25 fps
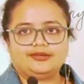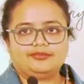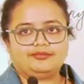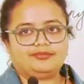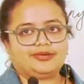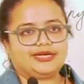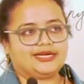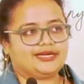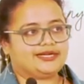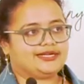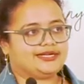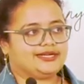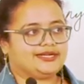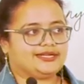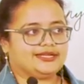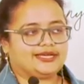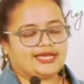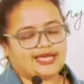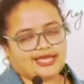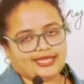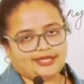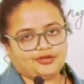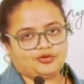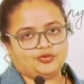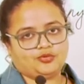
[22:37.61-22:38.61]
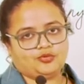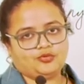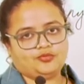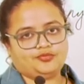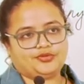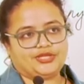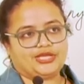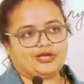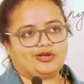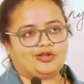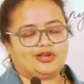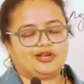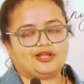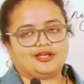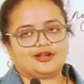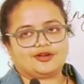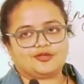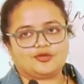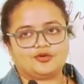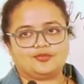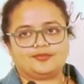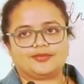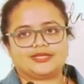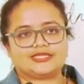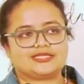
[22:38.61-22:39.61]
But I know we all are
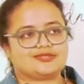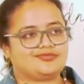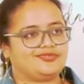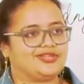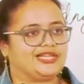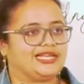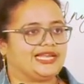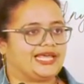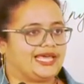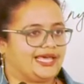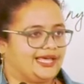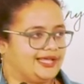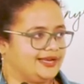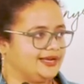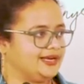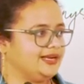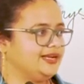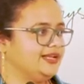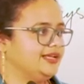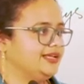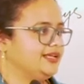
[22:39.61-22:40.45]
humans, we'll err.